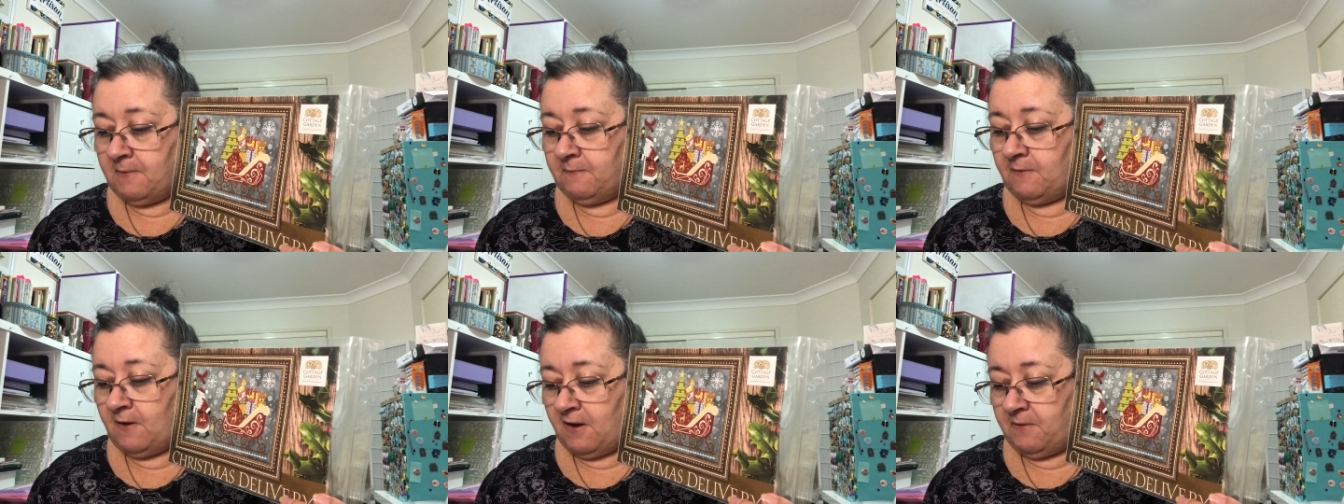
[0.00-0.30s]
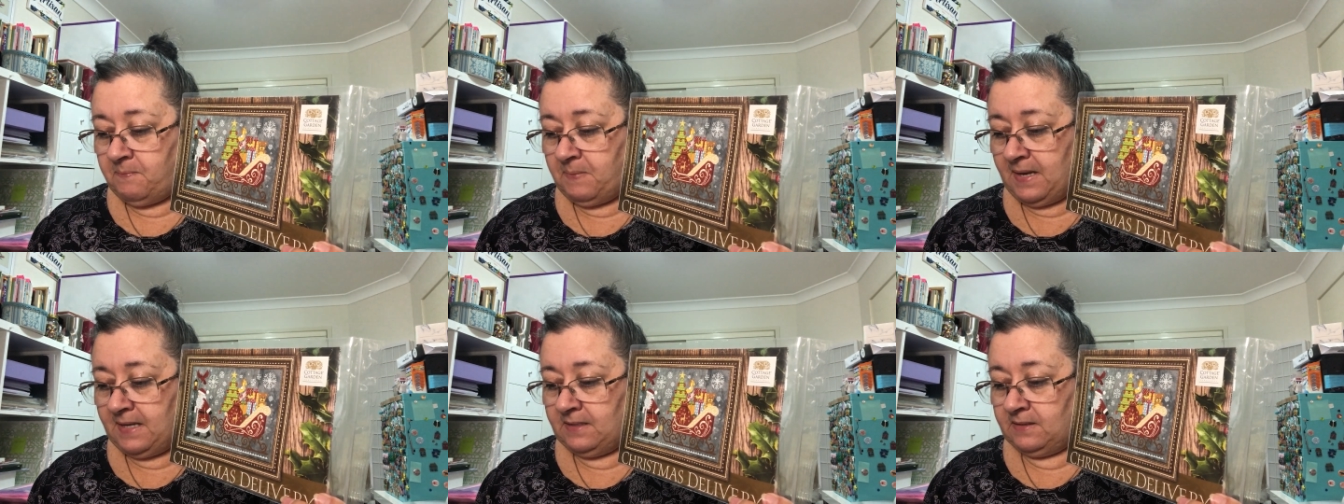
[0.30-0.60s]

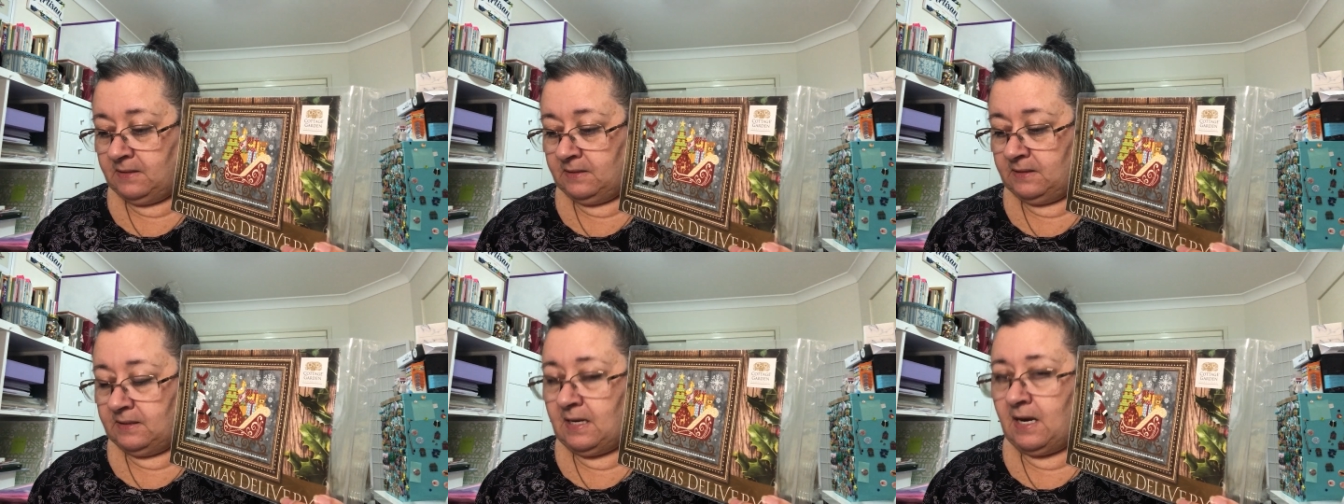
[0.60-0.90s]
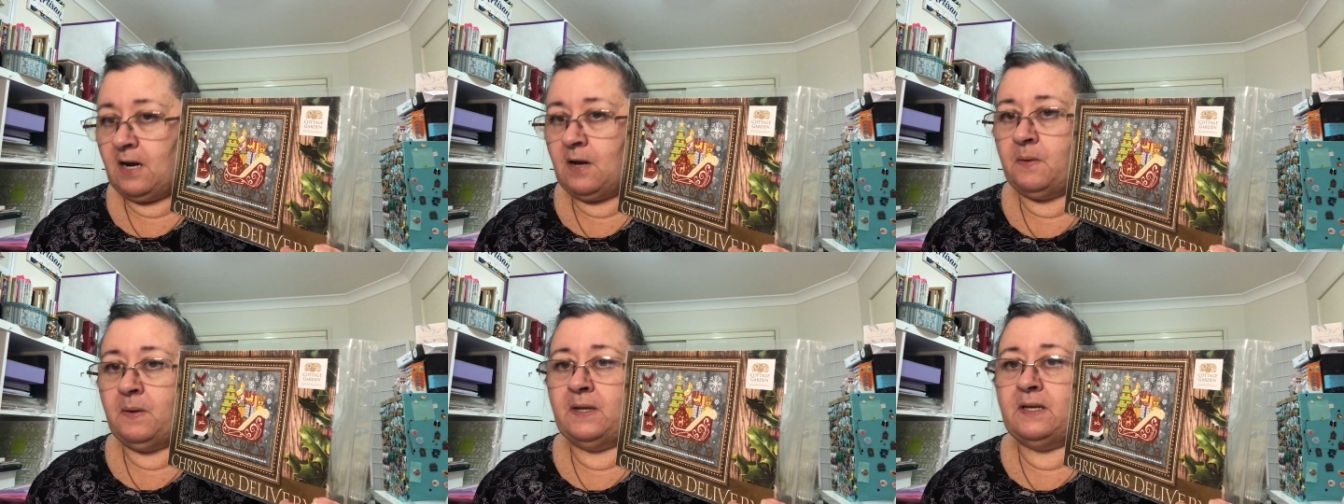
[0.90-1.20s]

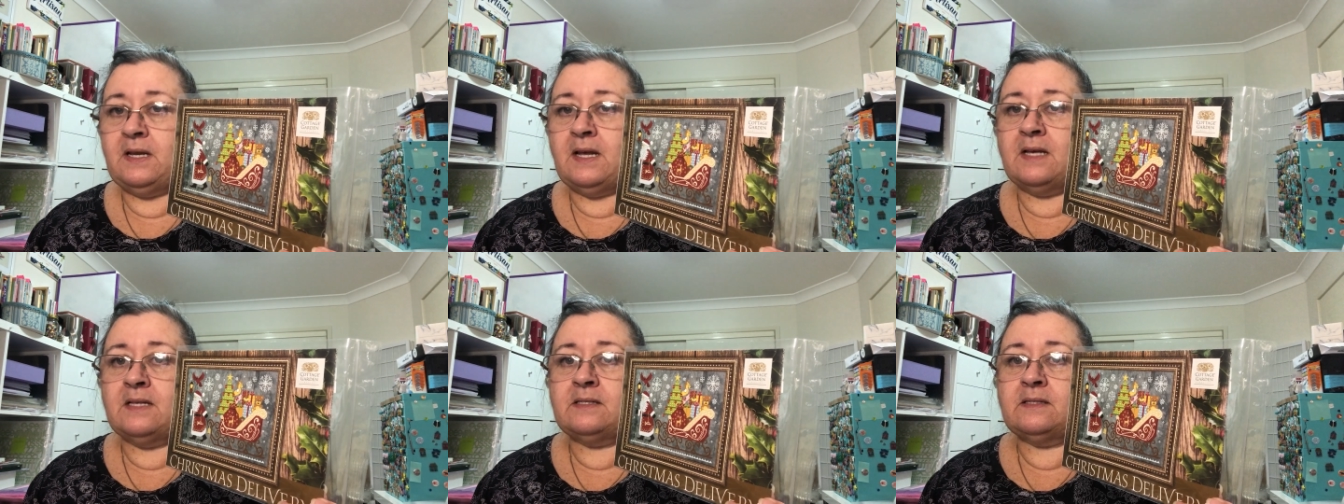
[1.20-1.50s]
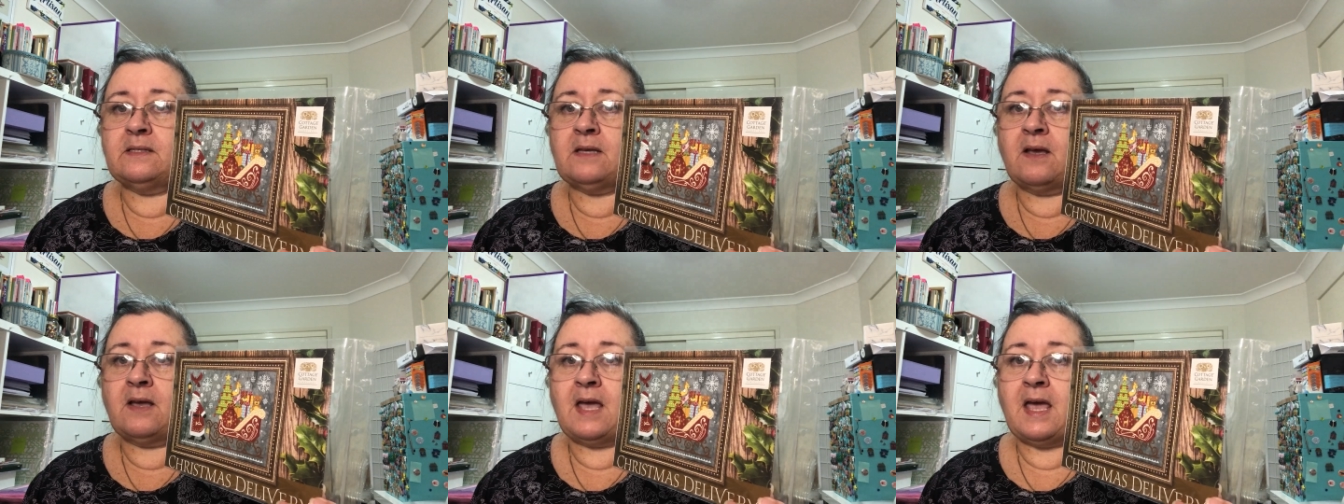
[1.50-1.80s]
and I went,
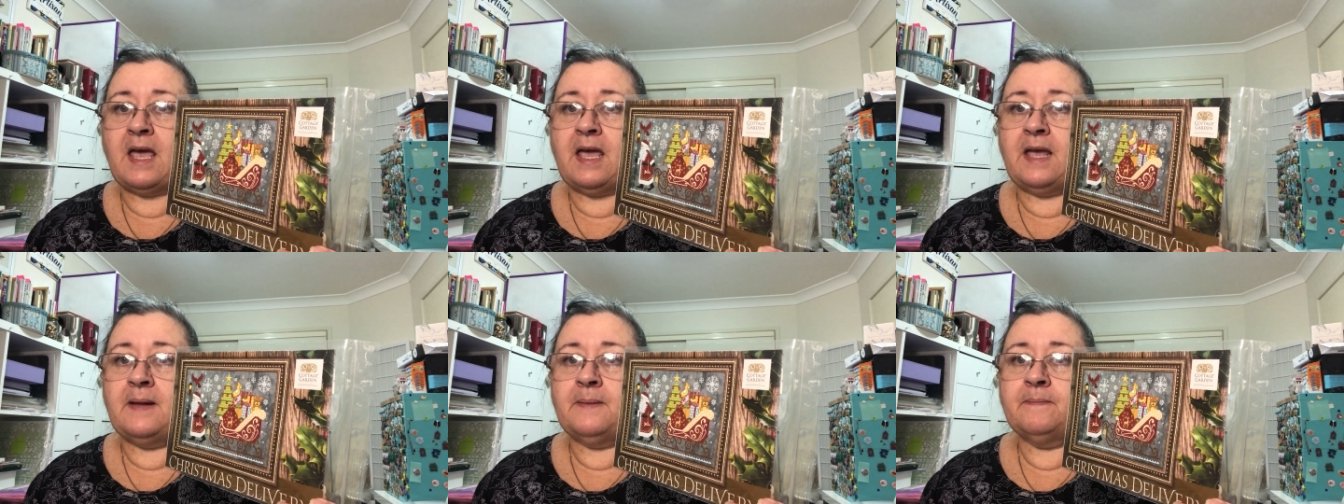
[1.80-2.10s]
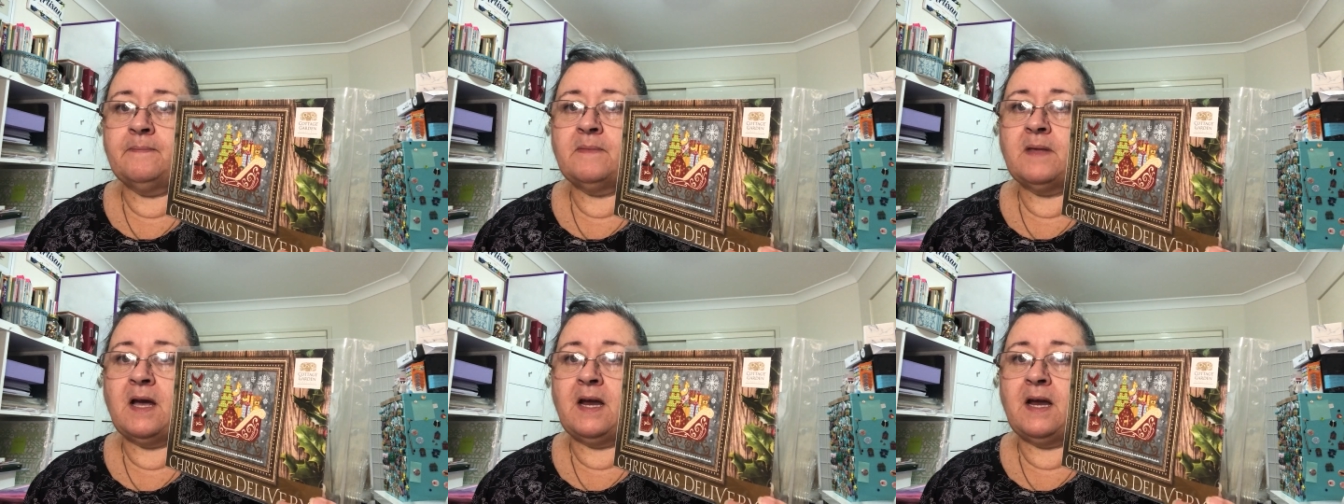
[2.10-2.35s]
yes, okay,